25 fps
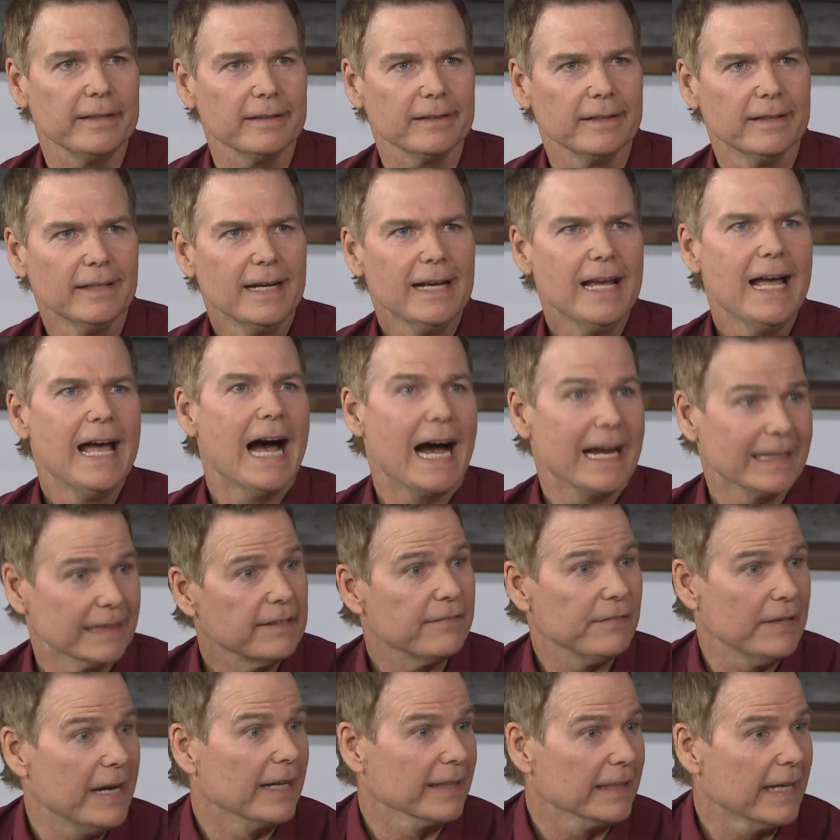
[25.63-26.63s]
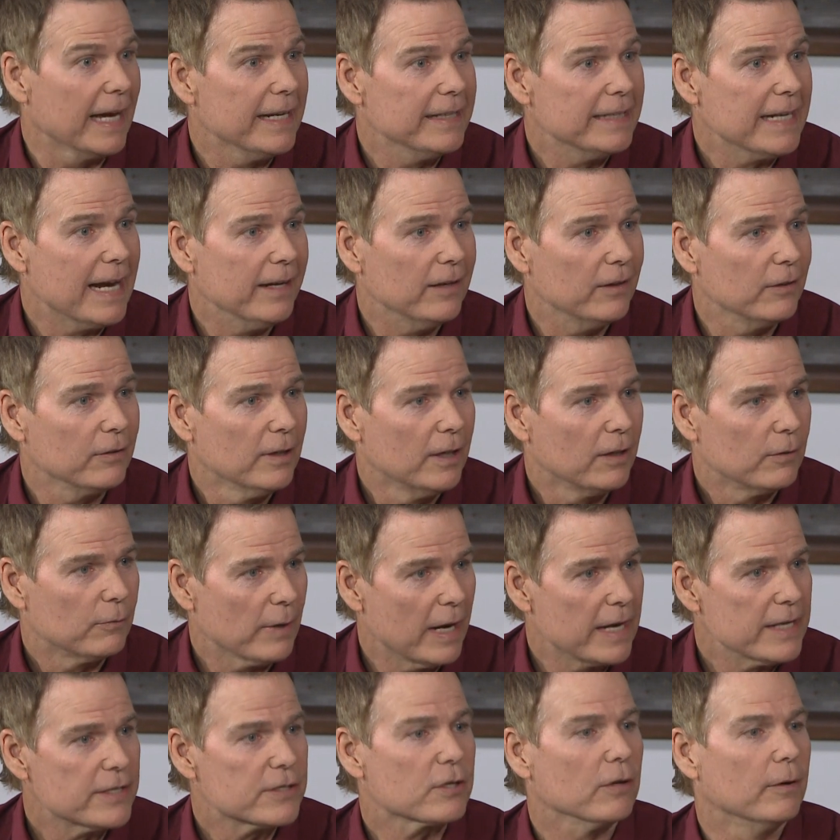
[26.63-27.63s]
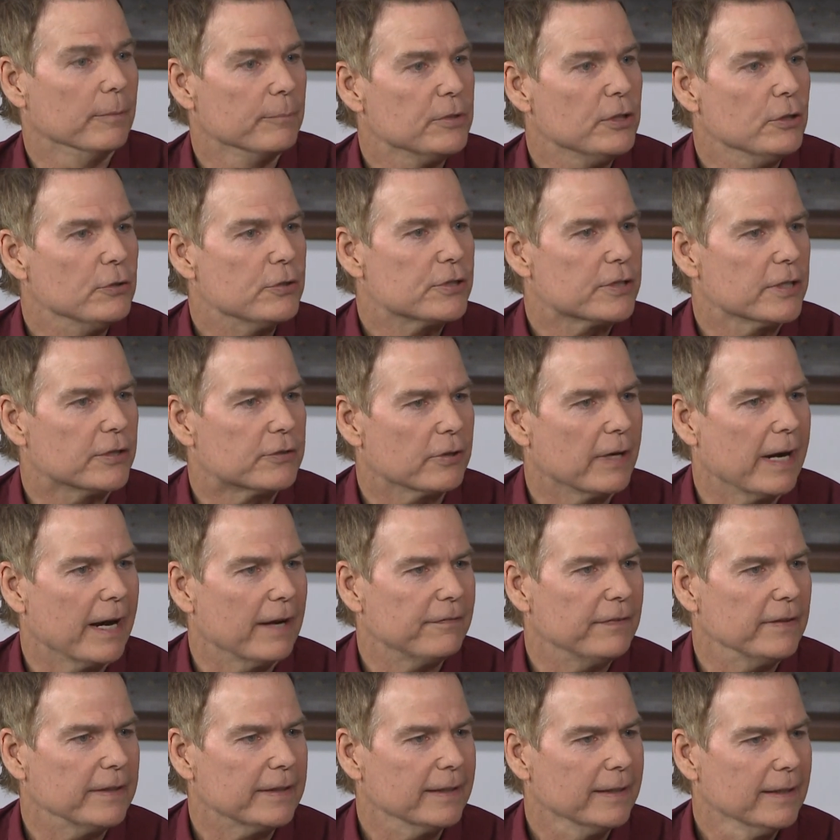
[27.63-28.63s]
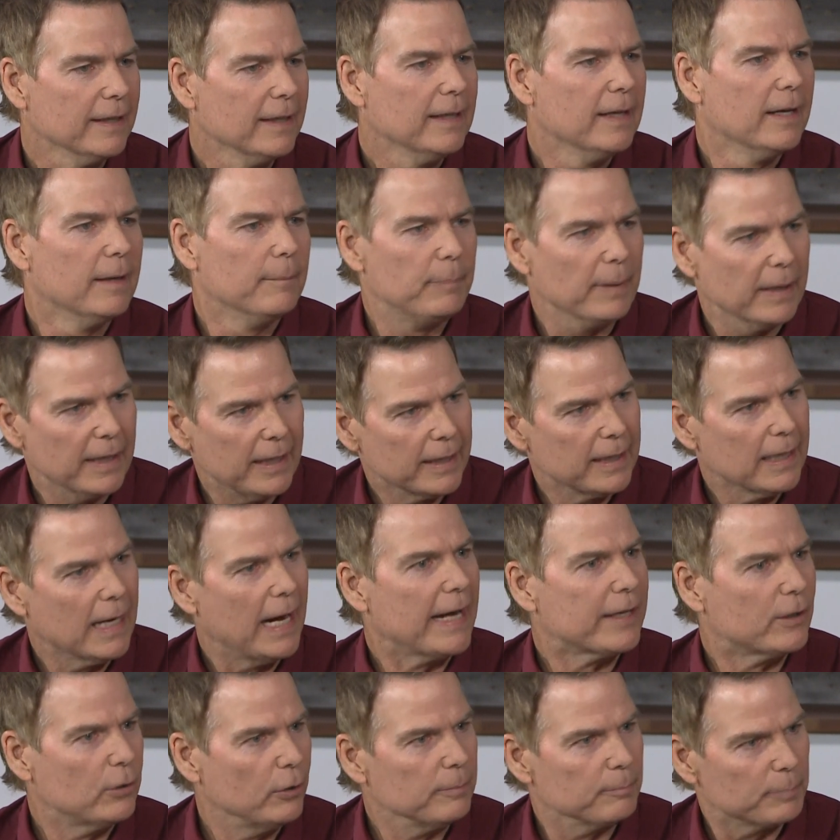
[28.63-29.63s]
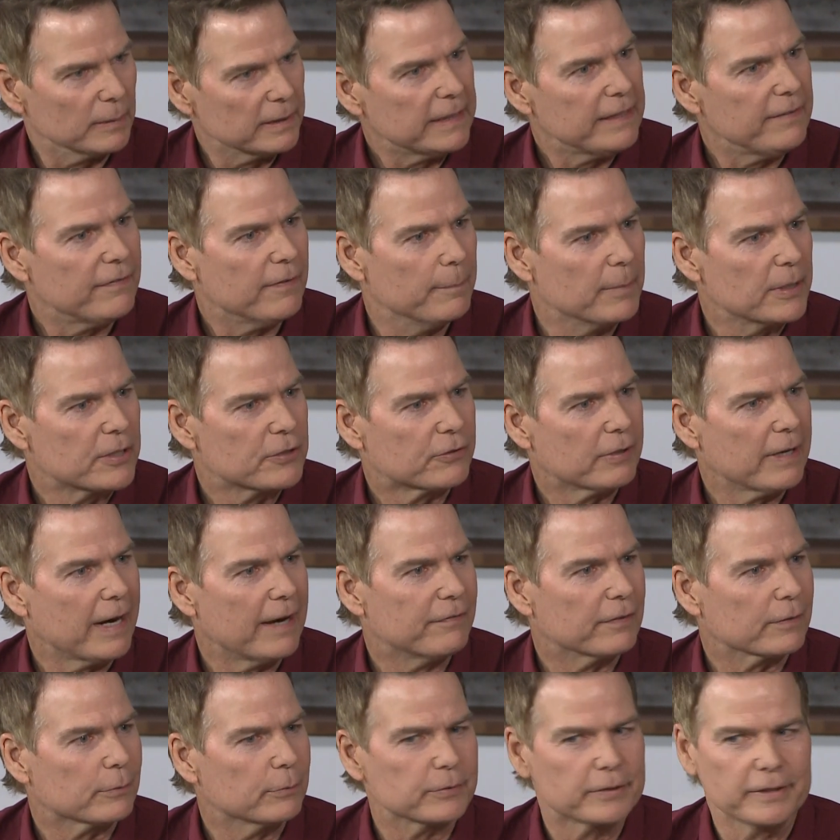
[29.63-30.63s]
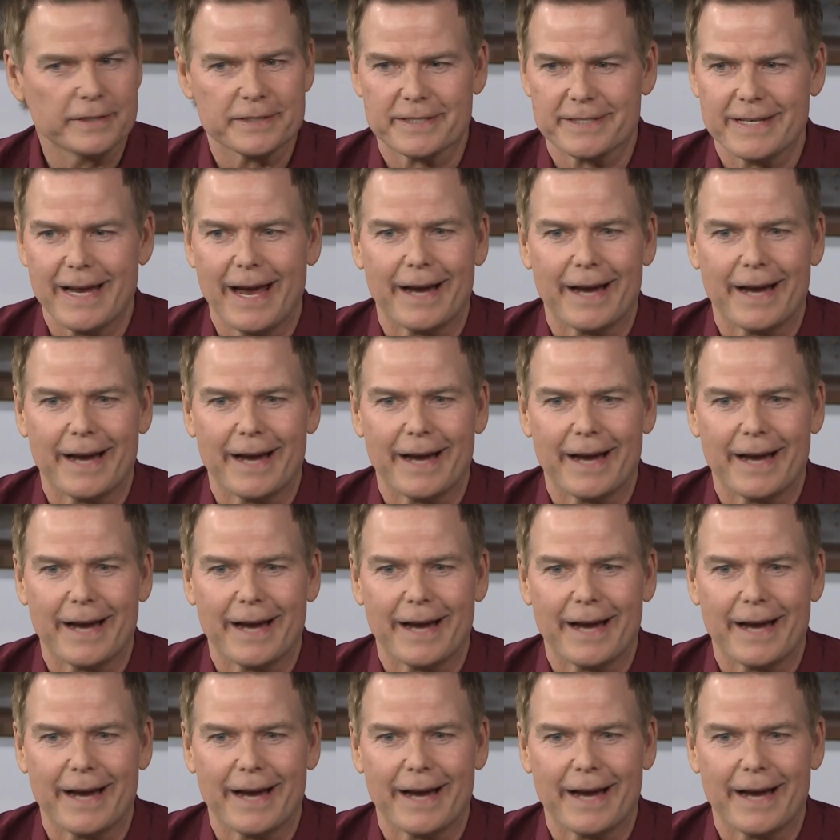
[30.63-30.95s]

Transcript: been here. Mm -hmm. I mm-hmm. live in LA now, right. right? So I'm used to traffic, but I couldn't believe how much traffic was in